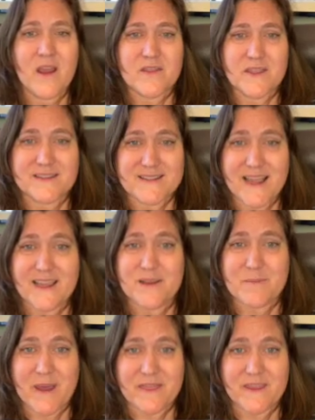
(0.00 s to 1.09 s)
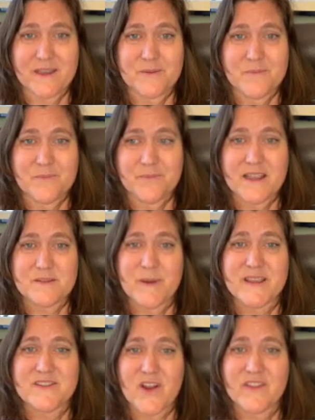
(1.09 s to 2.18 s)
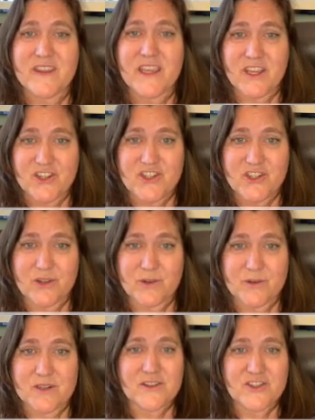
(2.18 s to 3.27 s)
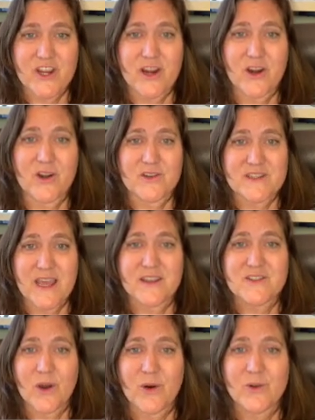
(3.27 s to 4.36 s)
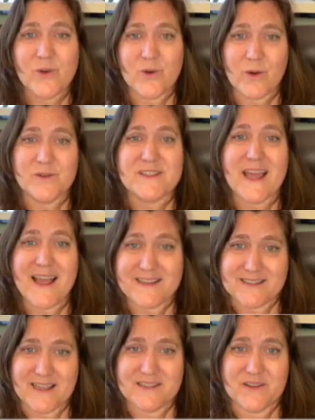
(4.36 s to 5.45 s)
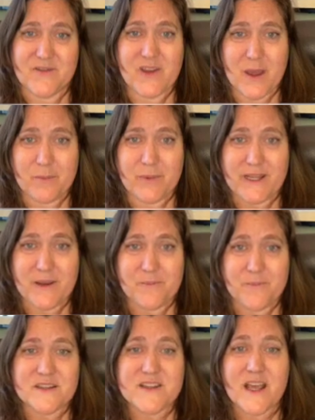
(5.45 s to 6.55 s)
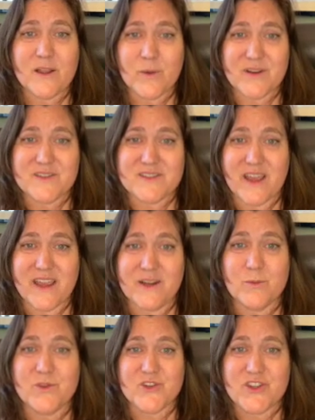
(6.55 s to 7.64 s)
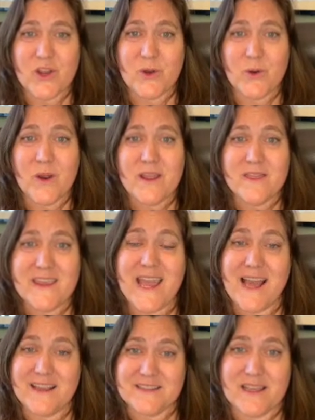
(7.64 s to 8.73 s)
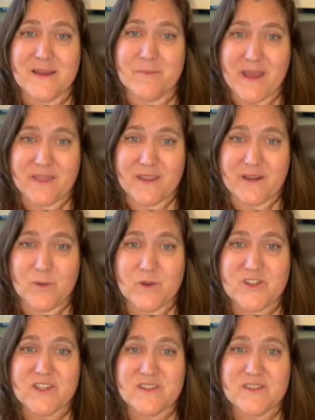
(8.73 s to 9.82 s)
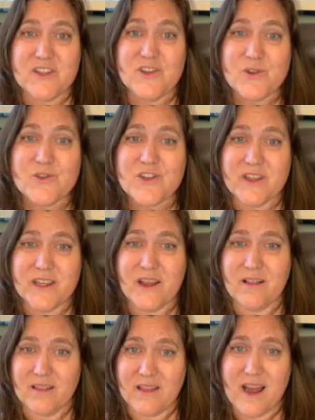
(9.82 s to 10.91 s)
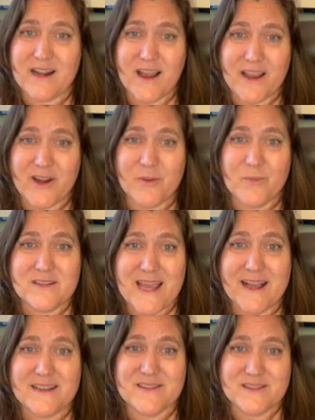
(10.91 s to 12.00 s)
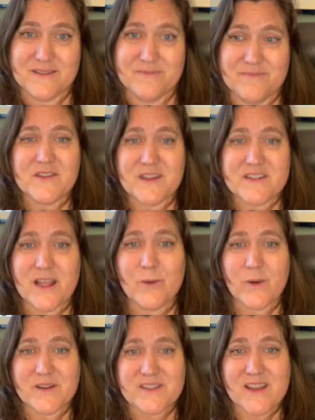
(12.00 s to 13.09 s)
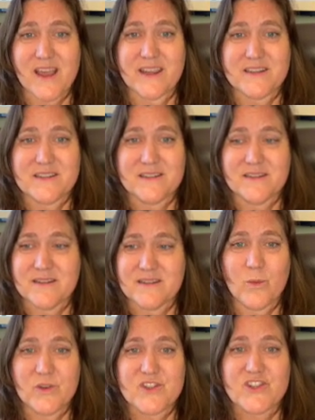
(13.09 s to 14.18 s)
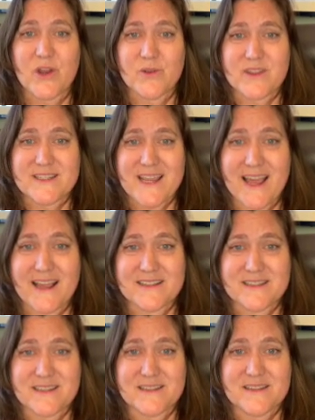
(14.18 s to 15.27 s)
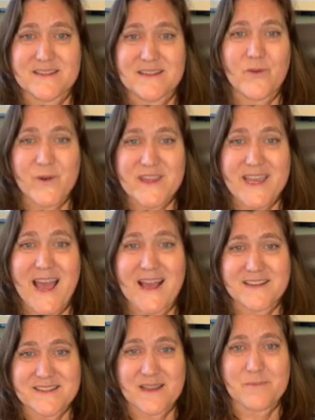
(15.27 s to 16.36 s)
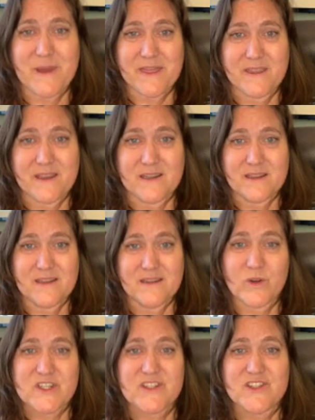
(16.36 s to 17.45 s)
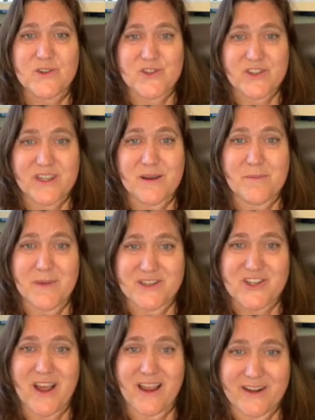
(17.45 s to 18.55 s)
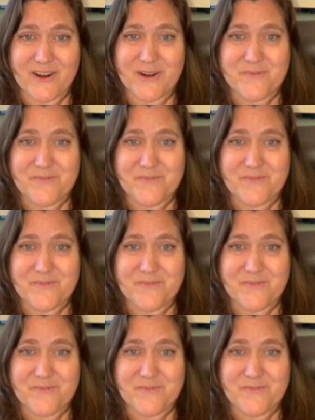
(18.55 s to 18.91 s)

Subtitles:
The second method is based on the issued shares and total gross assets of the company. The Delaware site will show the asset method, which is usually a lot higher tax. The Delaware site will show the taxes for the asset method, which is usually much higher.